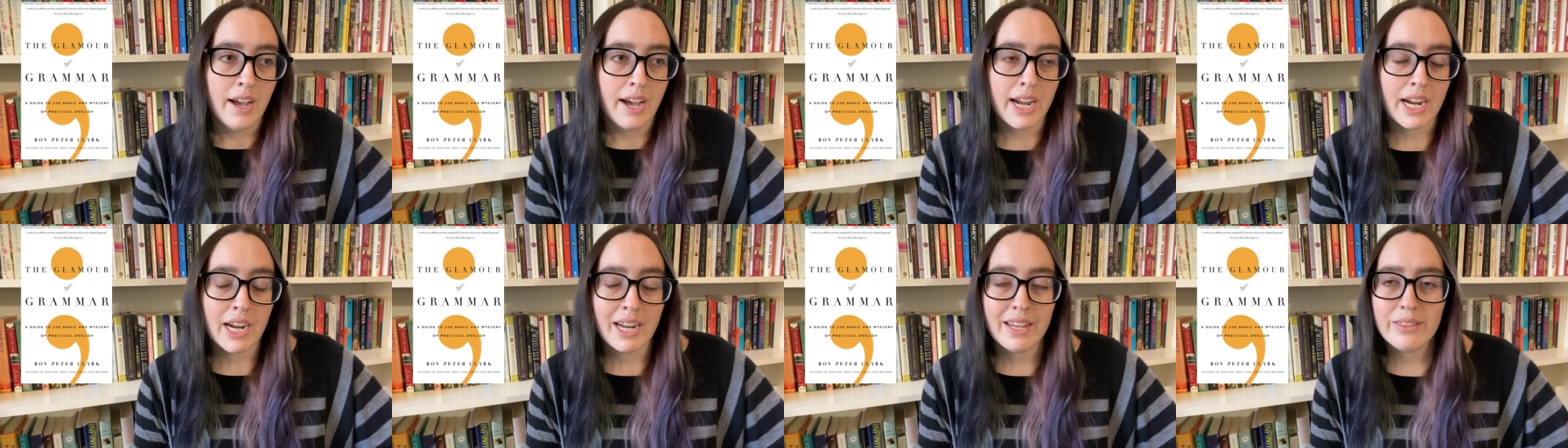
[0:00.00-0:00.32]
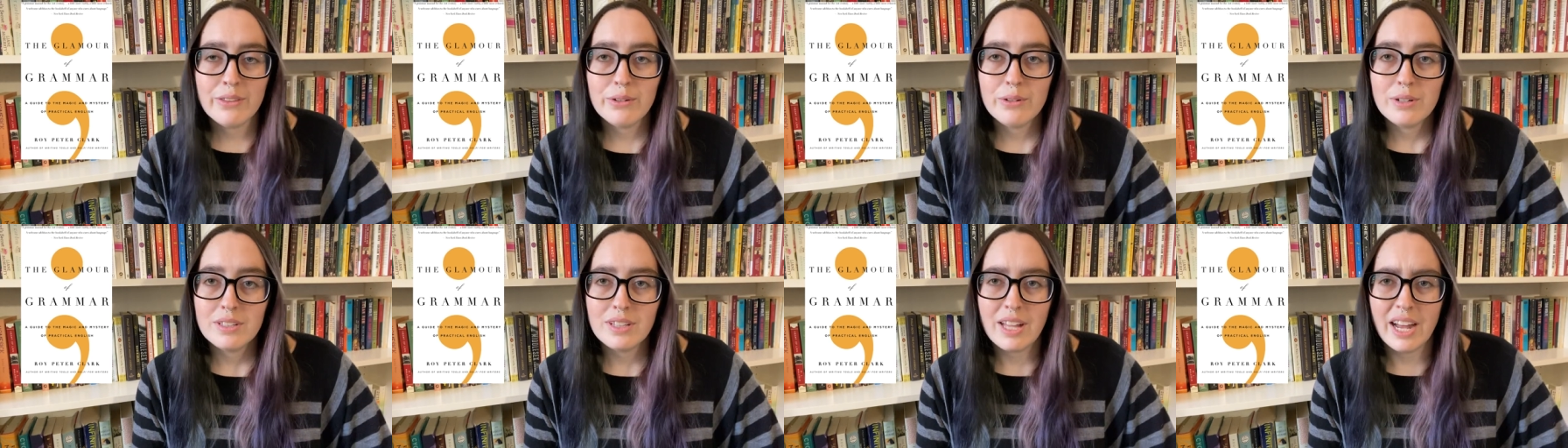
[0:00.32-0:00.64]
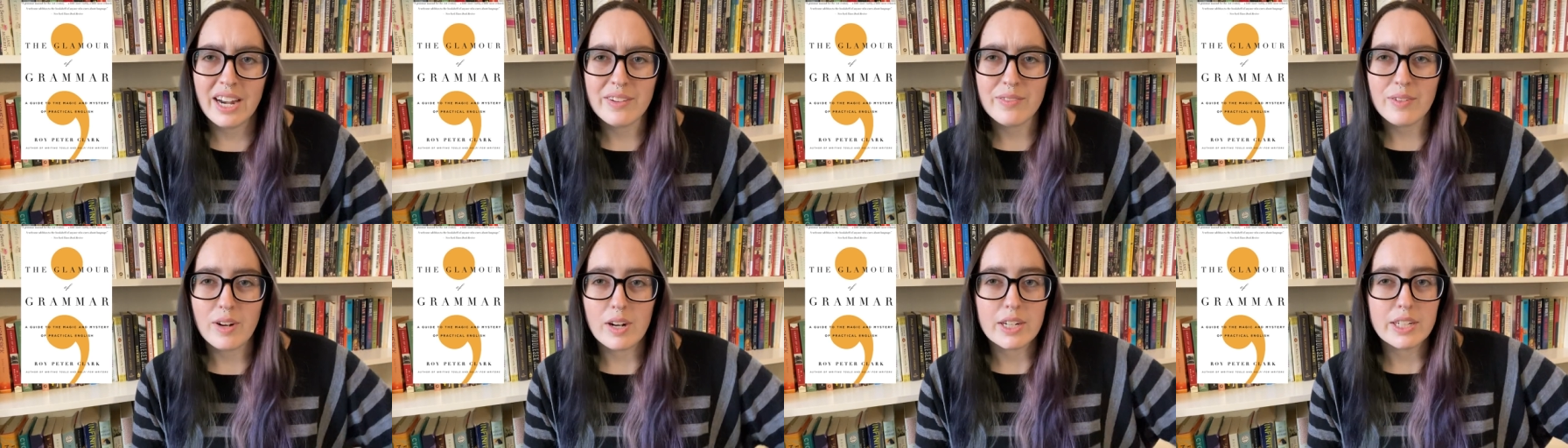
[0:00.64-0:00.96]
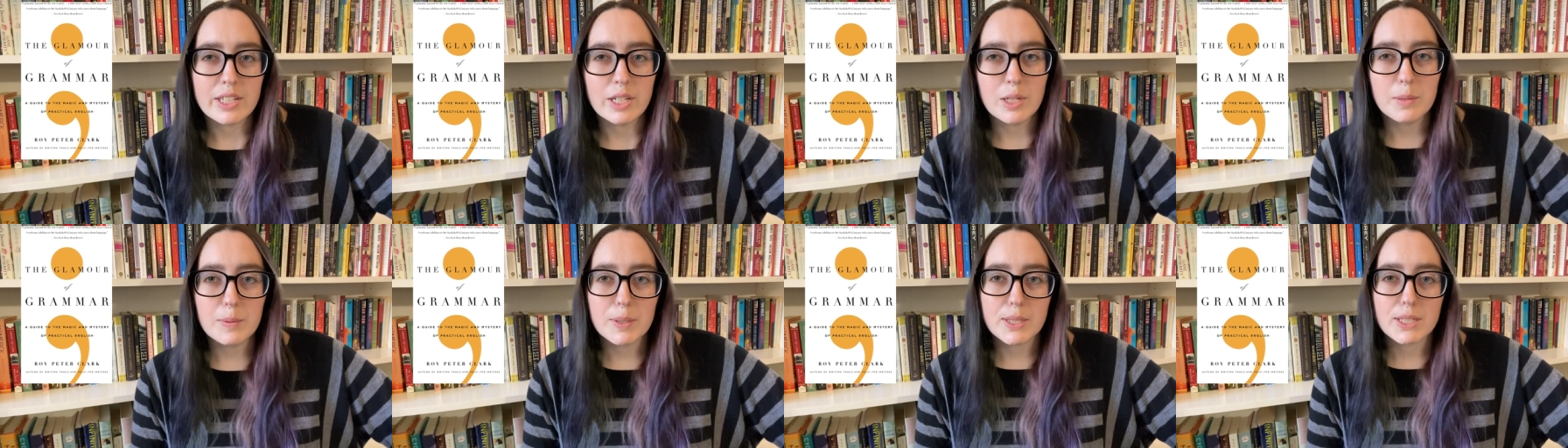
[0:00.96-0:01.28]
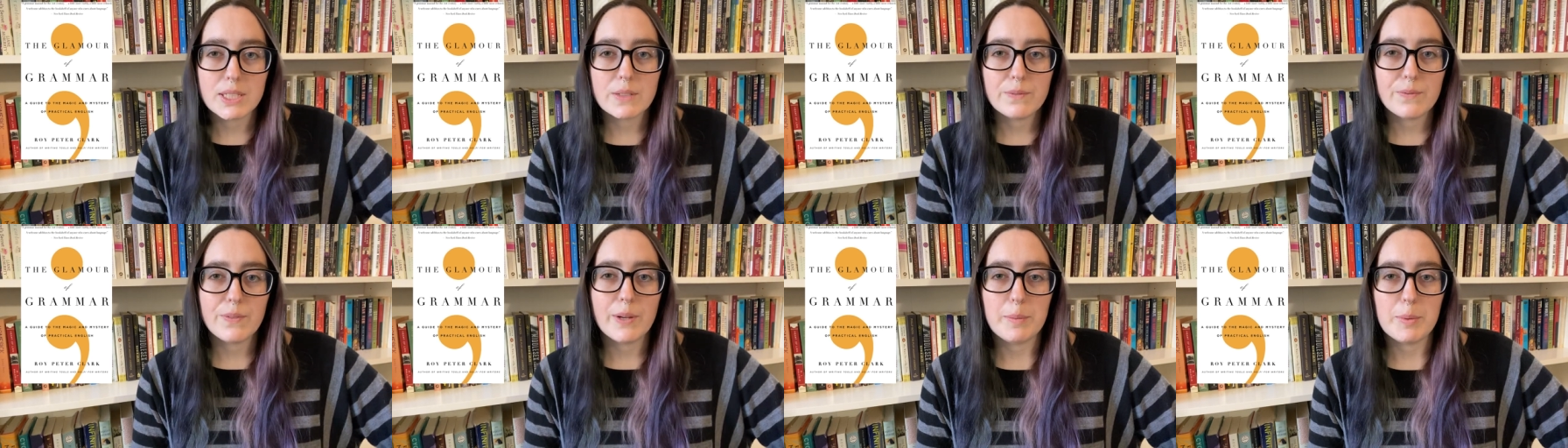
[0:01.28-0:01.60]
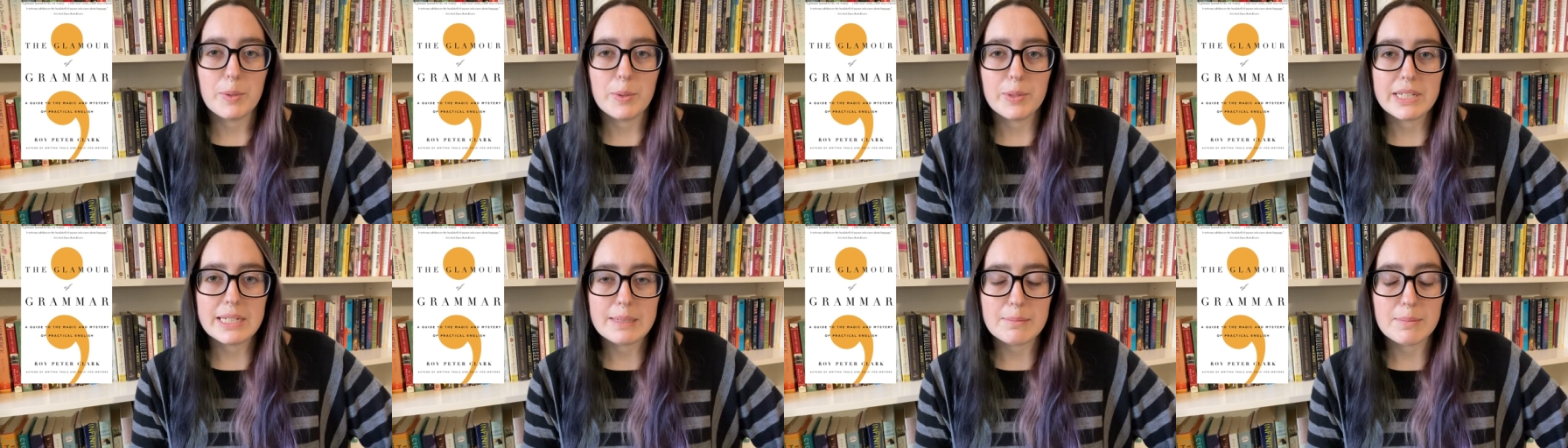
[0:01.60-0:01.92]
I got through a lot of audiobooks in
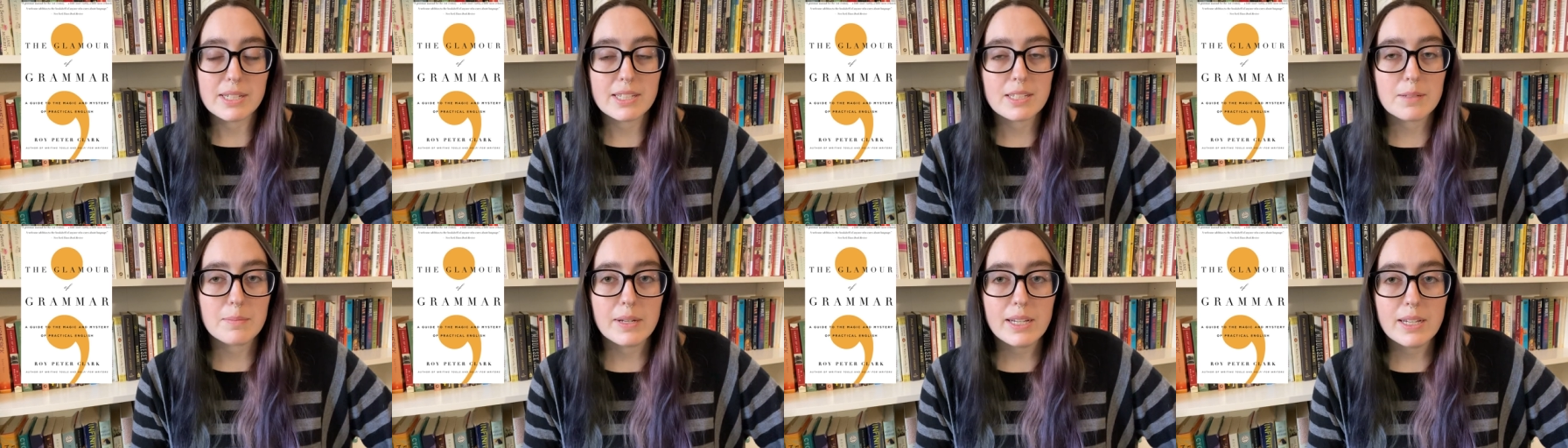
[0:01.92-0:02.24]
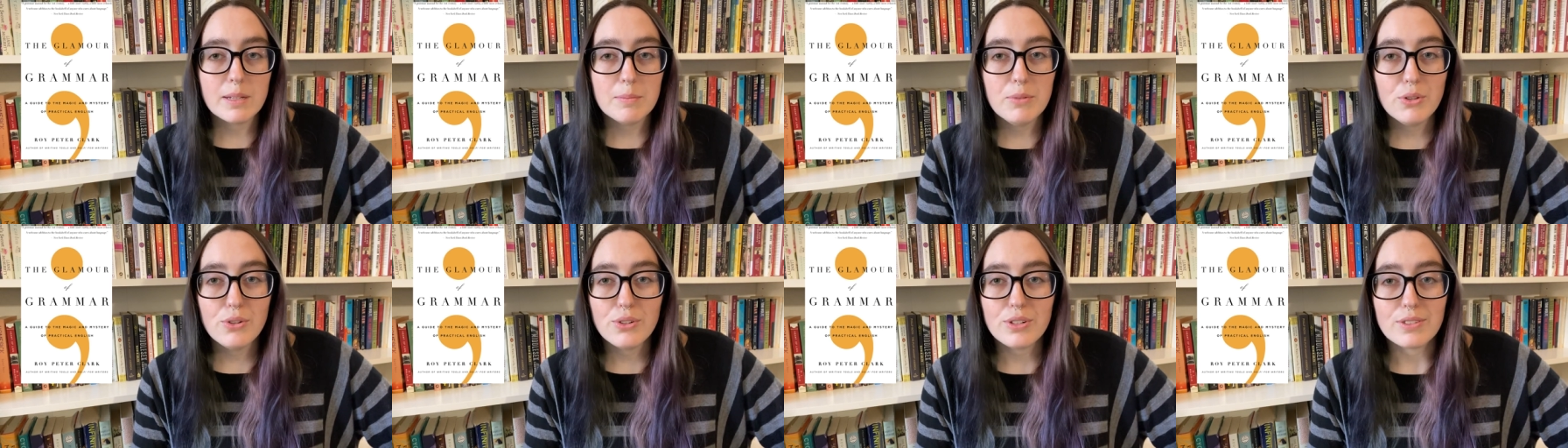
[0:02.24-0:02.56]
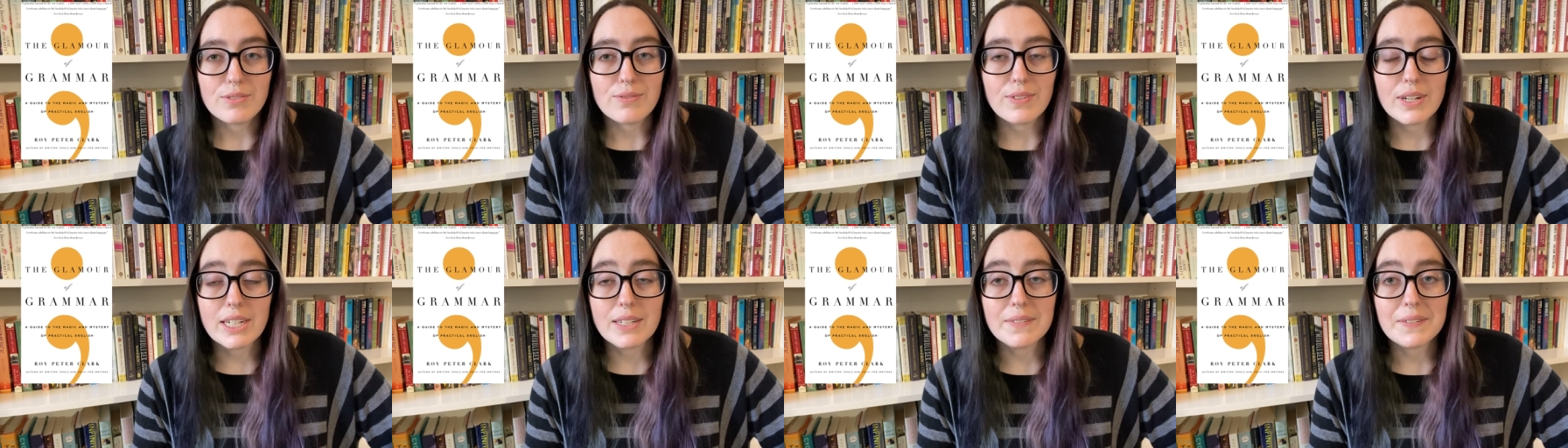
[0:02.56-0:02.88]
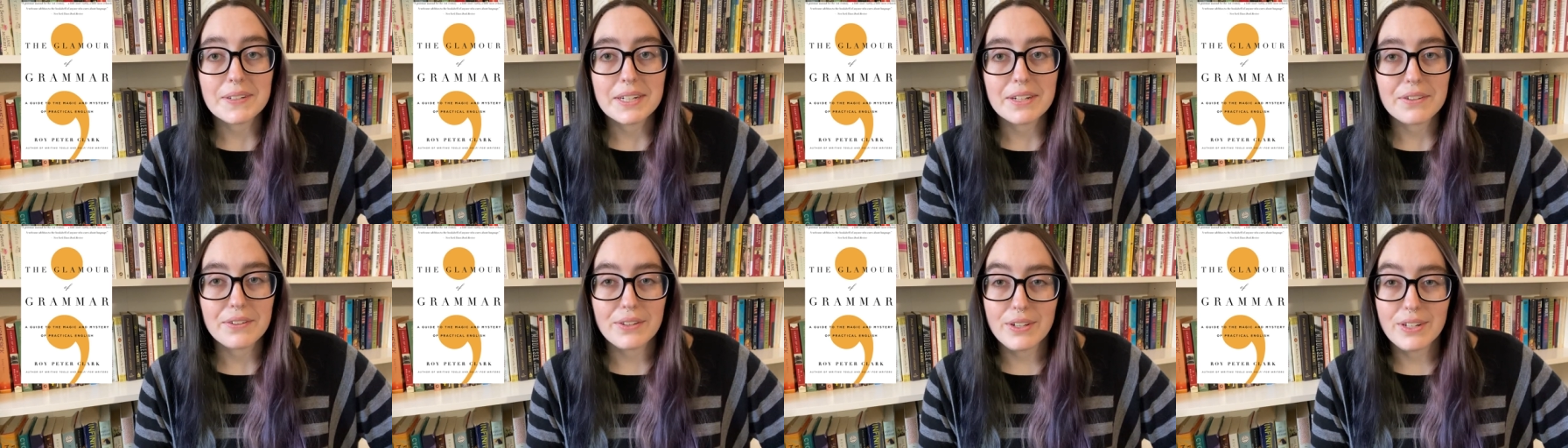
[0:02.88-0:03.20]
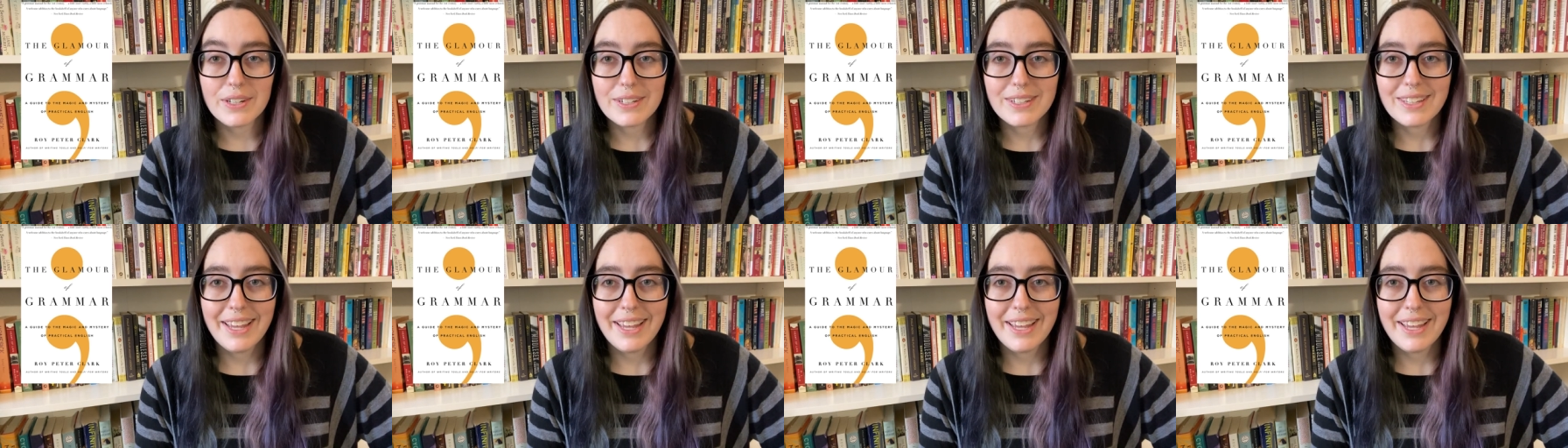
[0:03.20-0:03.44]
February because my commute is very, very long